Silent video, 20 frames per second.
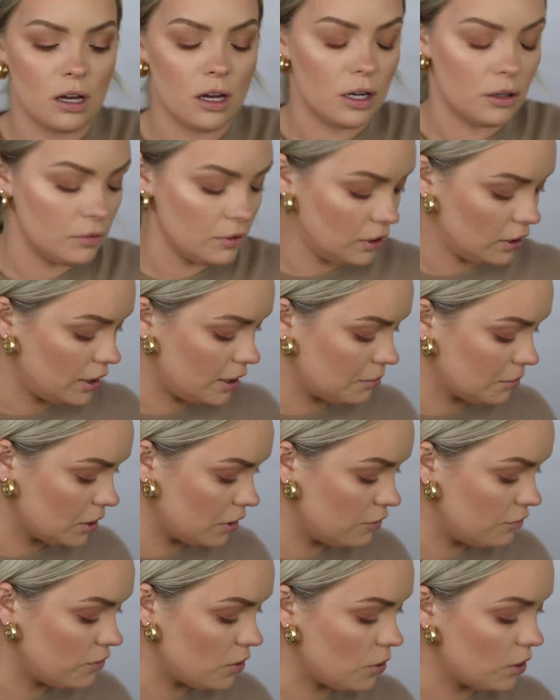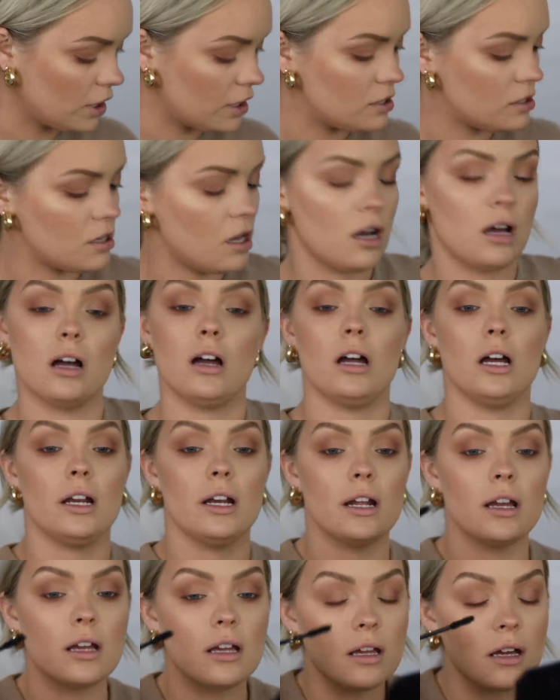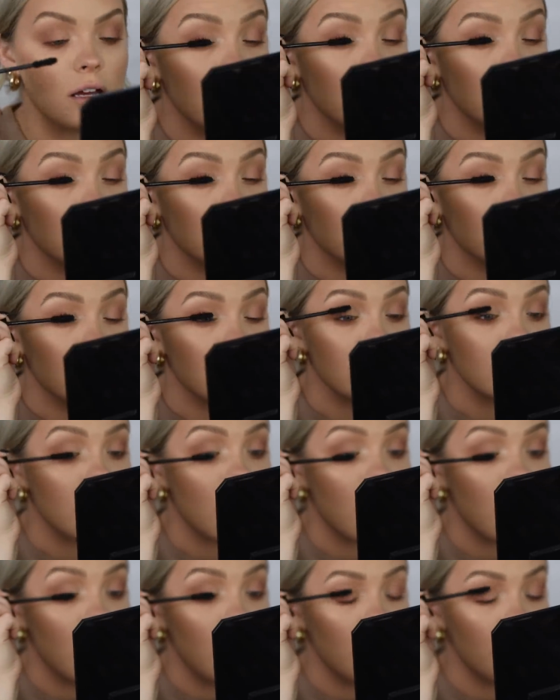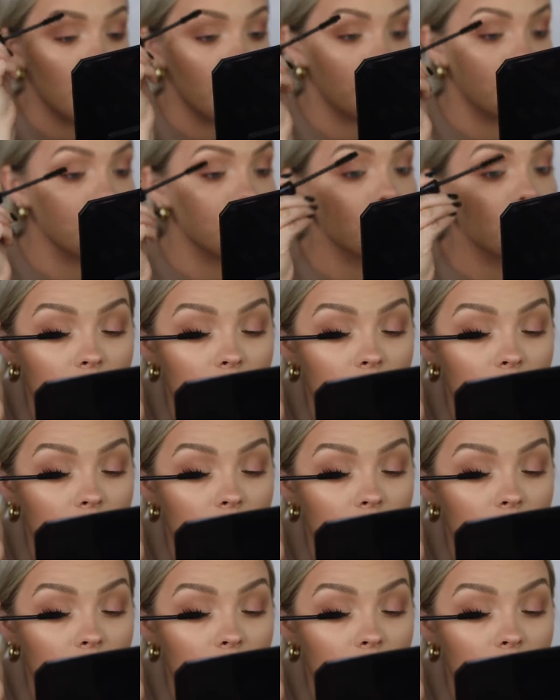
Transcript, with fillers: I really am gonna focus on building this up.